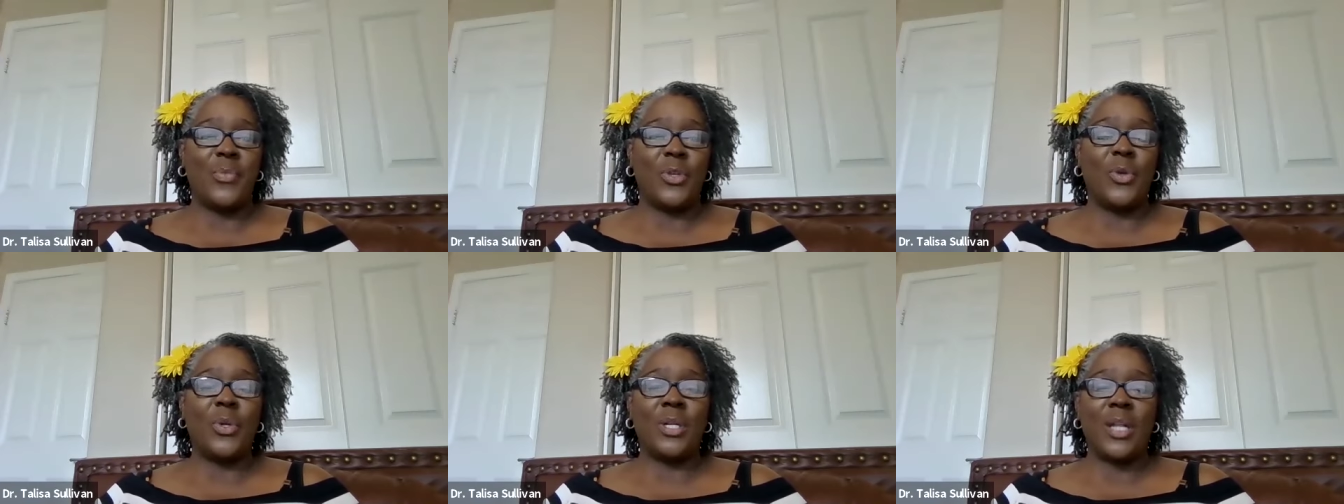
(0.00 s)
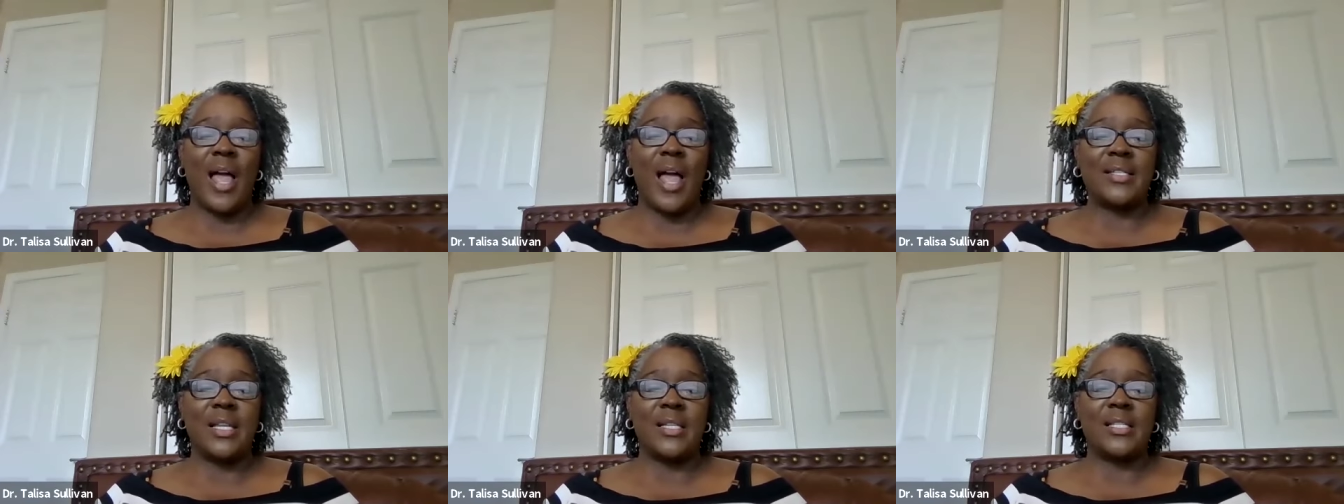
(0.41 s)

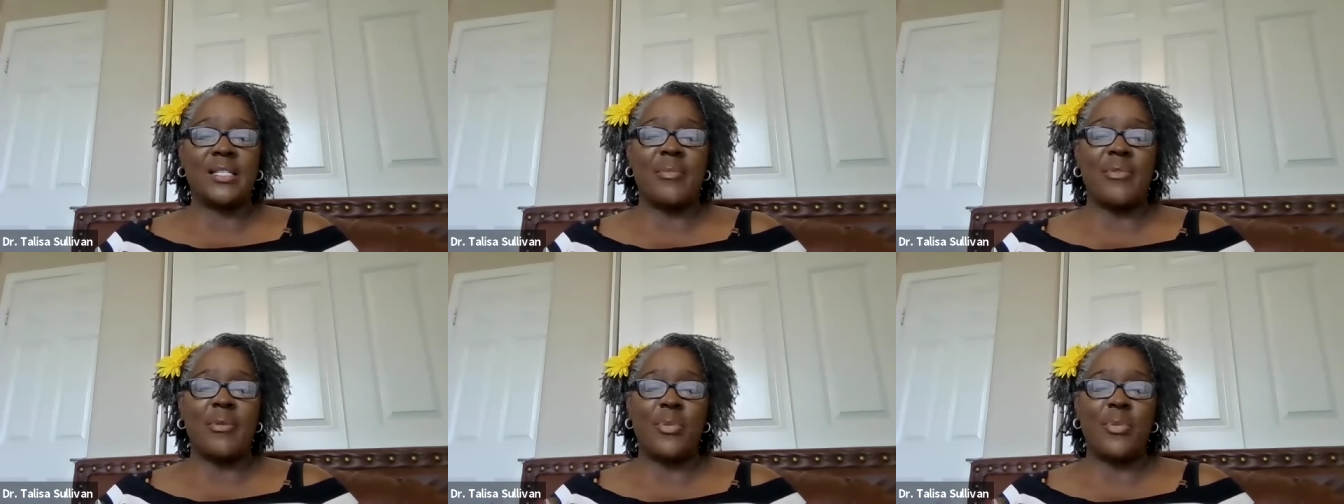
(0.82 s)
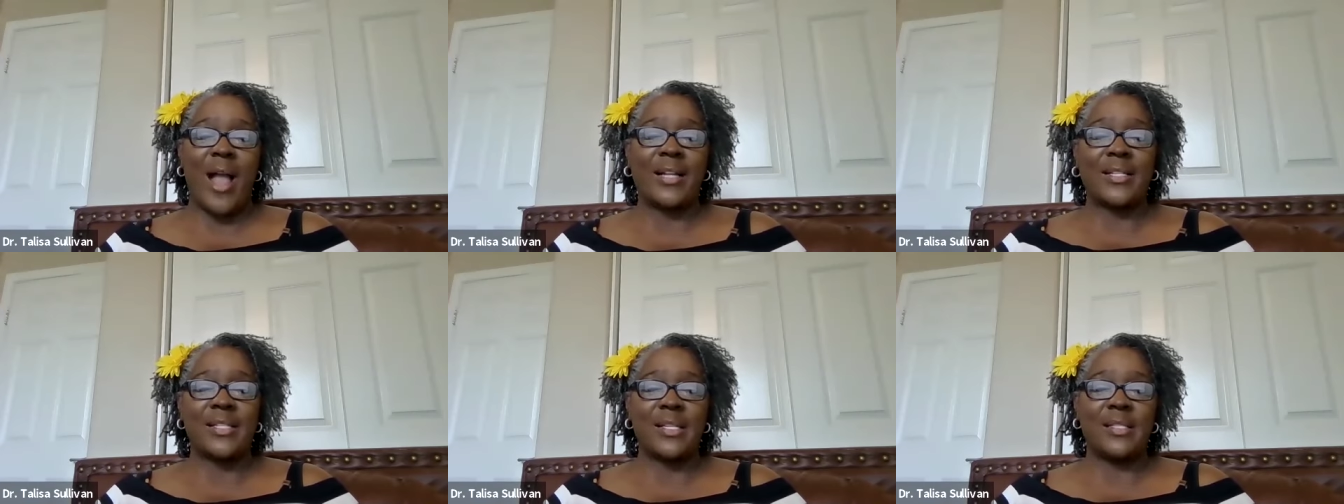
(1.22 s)
utilizing some of the
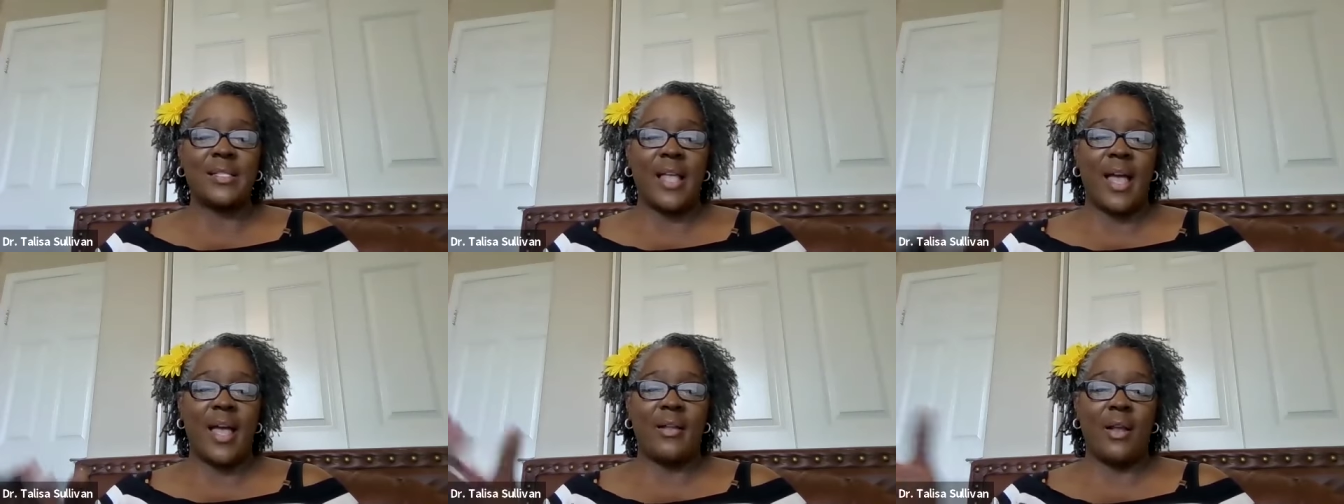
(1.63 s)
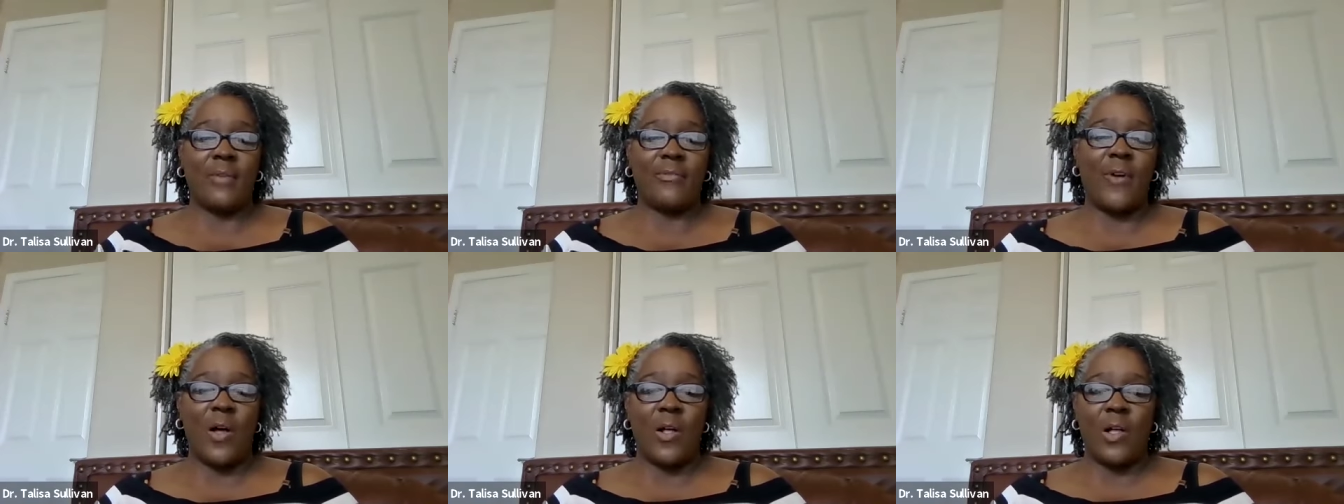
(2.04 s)
practices that
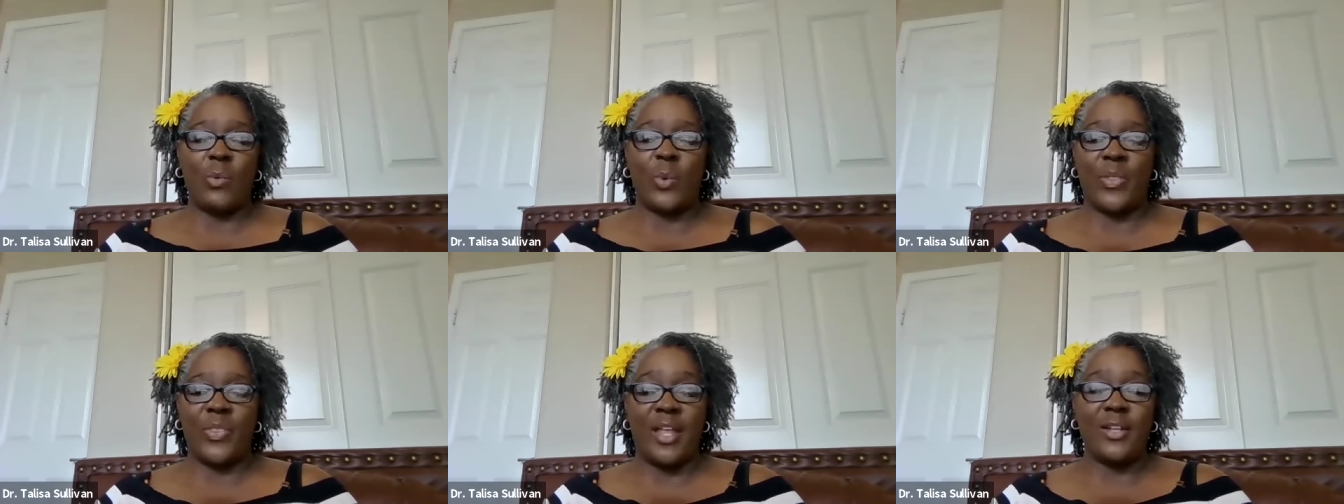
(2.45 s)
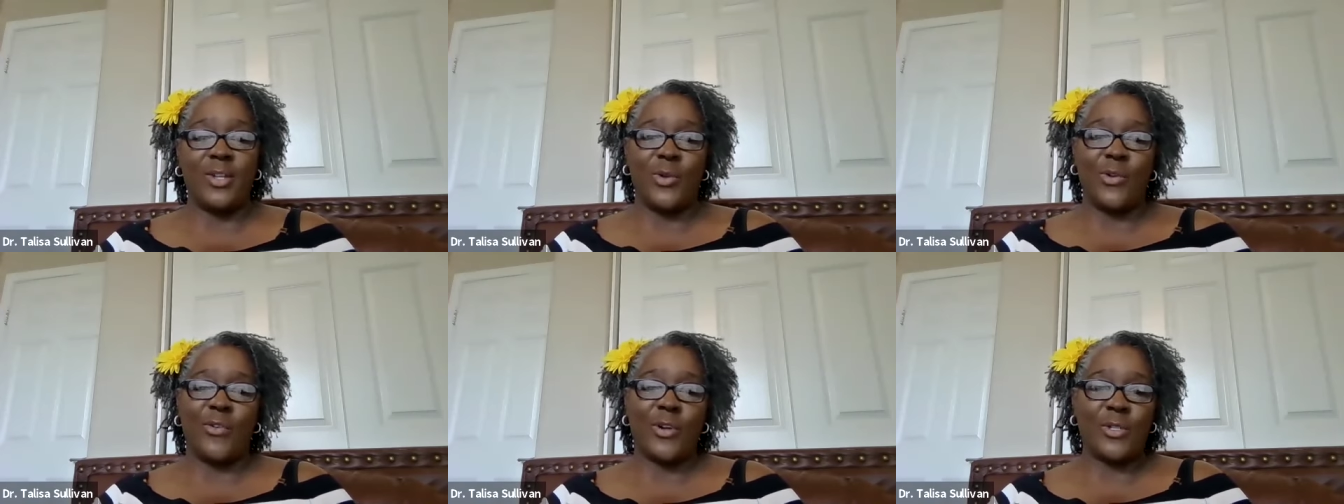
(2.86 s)
fall within
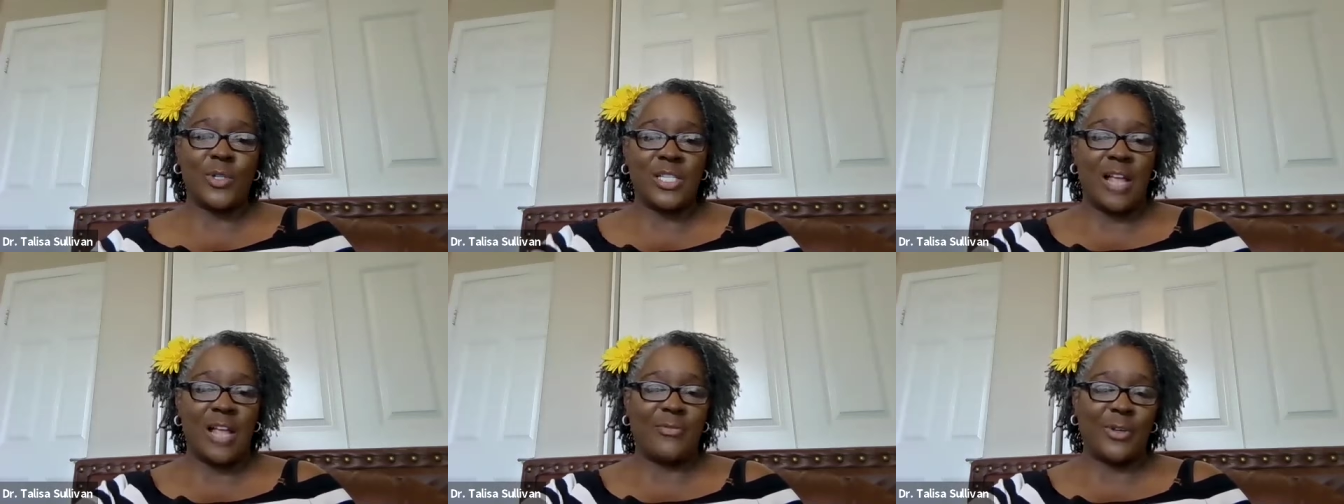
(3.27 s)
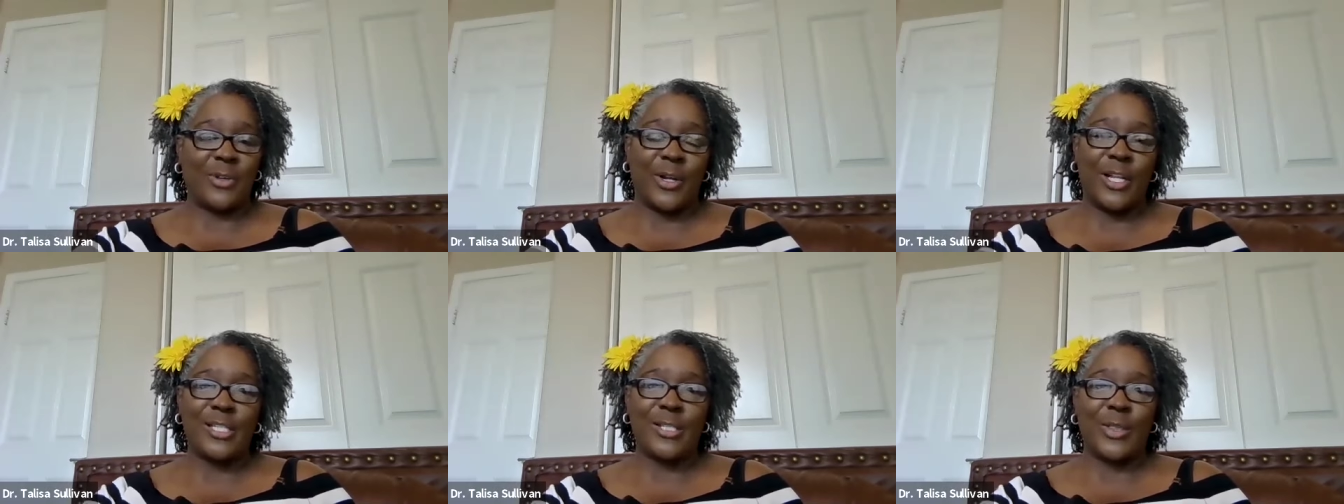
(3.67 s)
universal design for
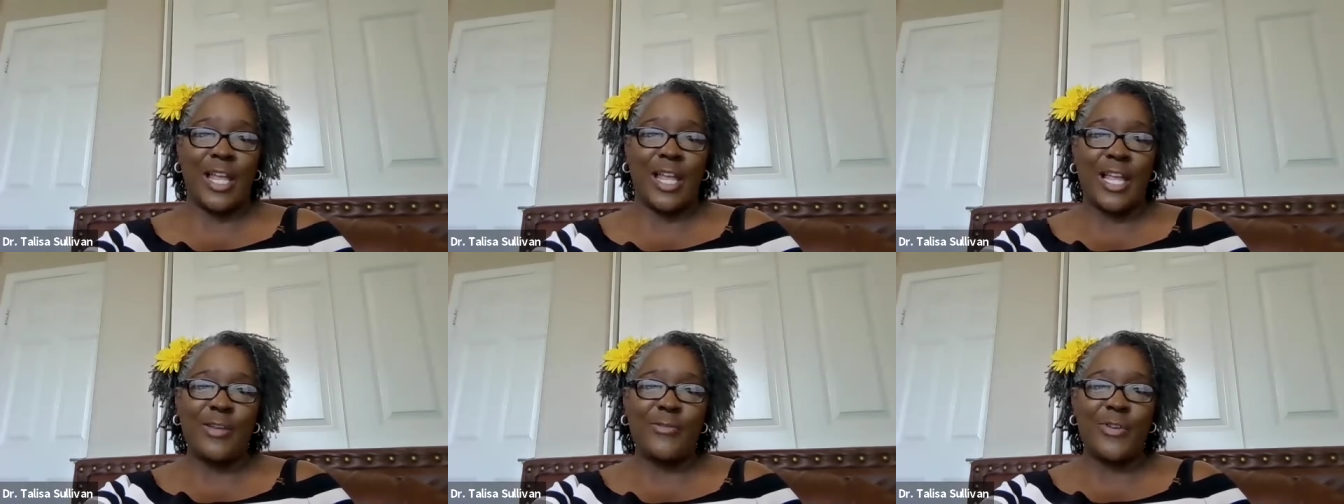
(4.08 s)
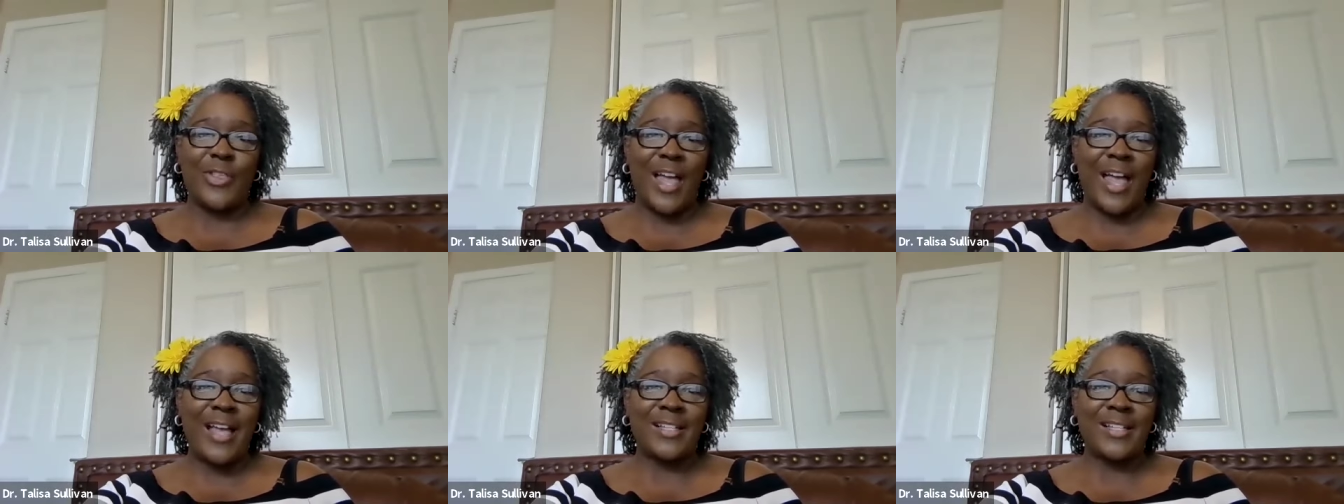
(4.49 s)
learning. So thank you for
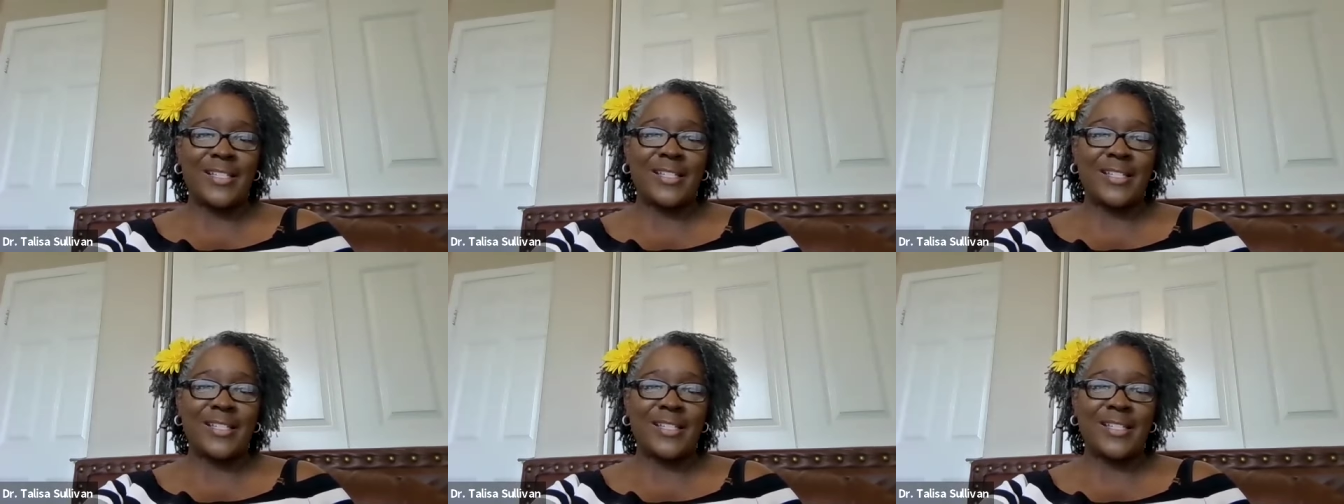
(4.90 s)
that.